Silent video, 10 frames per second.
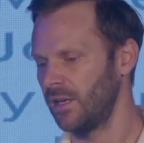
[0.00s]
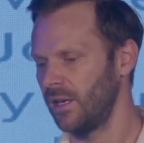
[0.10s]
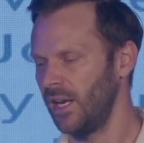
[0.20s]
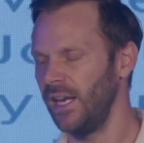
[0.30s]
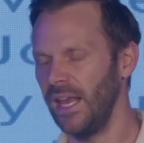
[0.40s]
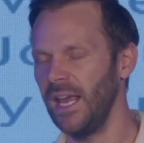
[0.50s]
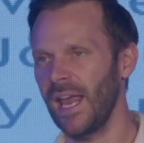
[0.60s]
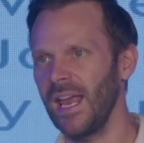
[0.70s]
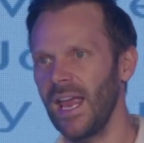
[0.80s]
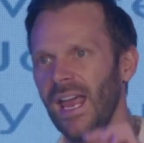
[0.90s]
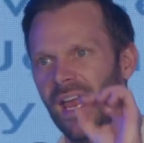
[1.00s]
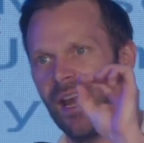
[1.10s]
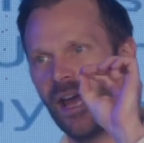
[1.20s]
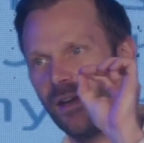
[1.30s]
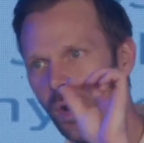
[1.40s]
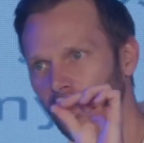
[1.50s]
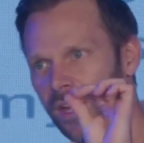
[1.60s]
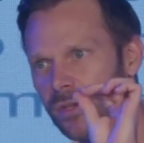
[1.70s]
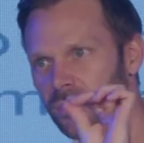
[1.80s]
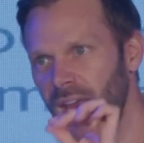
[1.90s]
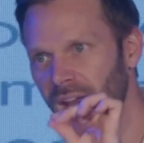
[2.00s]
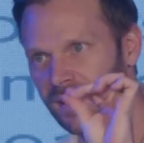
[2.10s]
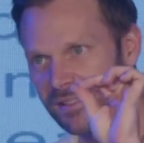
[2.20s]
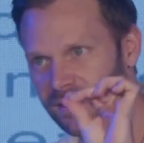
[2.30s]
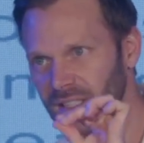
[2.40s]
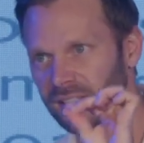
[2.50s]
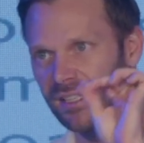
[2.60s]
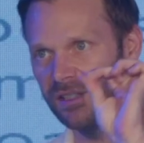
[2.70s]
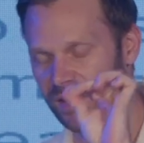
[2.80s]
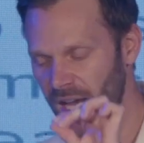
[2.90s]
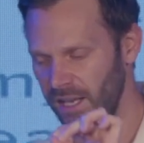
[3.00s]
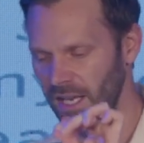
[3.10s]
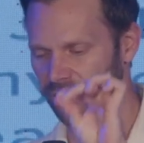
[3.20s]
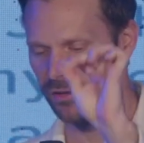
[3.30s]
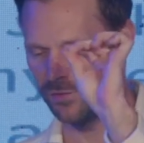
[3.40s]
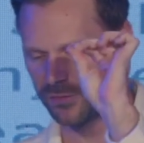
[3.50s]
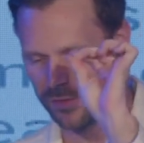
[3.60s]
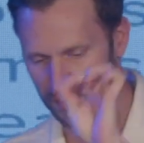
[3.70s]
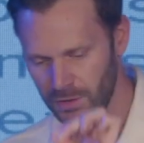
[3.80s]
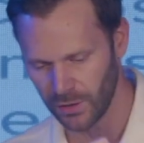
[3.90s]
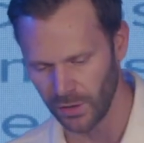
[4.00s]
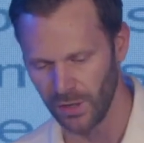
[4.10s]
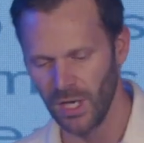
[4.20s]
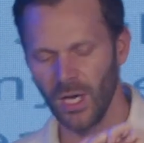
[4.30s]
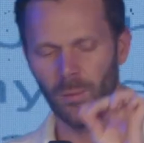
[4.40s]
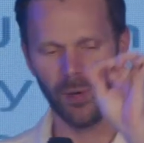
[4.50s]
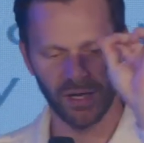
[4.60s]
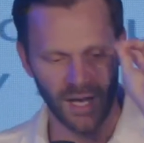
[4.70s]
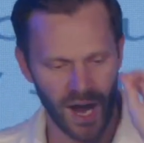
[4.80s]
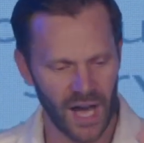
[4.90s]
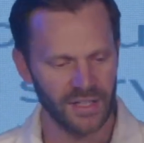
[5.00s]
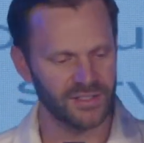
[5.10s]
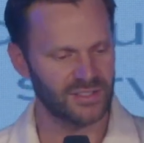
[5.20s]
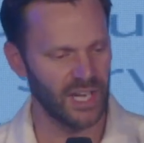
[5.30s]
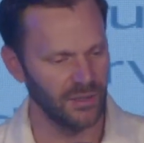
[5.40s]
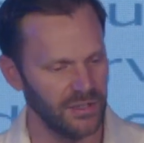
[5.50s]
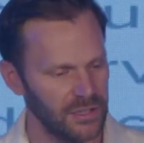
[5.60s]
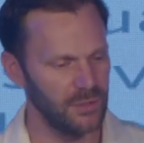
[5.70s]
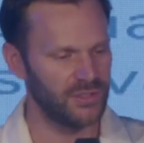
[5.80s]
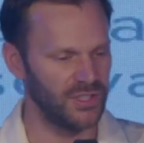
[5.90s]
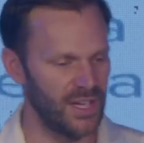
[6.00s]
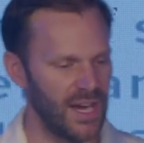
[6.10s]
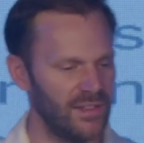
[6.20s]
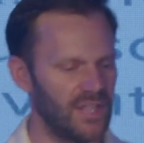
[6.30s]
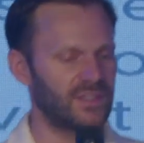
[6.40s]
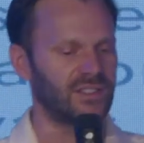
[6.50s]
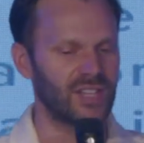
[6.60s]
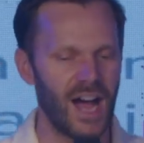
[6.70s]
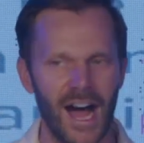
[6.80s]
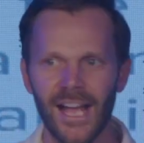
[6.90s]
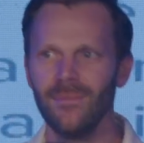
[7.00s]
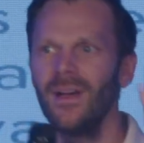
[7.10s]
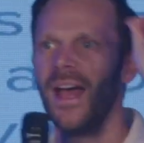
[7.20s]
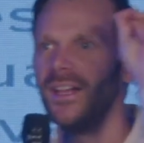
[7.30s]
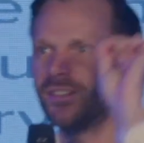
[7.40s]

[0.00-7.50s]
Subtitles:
And I know that you can't see it yet in your future, but God is telling you today that the time has